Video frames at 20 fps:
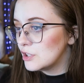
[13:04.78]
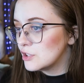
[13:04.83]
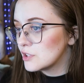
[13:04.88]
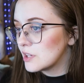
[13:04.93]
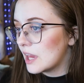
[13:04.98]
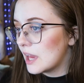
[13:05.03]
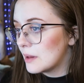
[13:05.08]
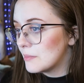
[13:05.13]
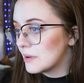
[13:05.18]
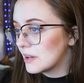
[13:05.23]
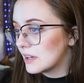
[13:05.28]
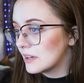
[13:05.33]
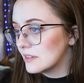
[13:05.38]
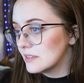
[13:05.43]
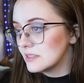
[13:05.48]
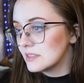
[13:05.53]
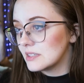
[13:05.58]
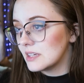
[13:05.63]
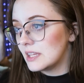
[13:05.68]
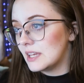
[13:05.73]
reached
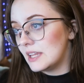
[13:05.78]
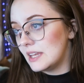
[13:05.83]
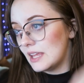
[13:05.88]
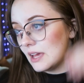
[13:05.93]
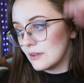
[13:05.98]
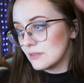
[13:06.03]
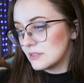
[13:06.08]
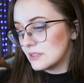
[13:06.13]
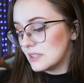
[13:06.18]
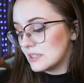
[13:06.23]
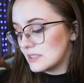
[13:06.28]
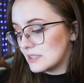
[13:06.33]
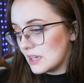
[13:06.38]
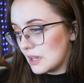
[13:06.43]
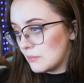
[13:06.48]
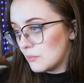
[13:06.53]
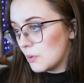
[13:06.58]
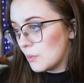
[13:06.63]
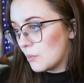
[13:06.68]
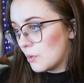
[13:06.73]
Camicus and announced the
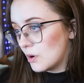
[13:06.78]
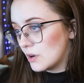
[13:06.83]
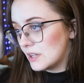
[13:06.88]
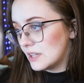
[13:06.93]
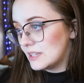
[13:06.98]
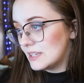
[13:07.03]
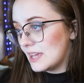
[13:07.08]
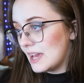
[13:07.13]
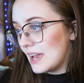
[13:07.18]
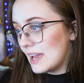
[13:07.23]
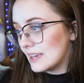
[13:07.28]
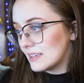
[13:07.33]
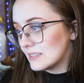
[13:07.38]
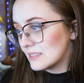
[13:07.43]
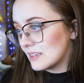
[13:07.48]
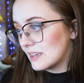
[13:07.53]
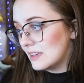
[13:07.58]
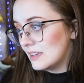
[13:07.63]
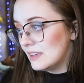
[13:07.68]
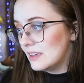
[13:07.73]
same reward and
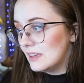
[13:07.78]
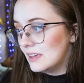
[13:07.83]
task.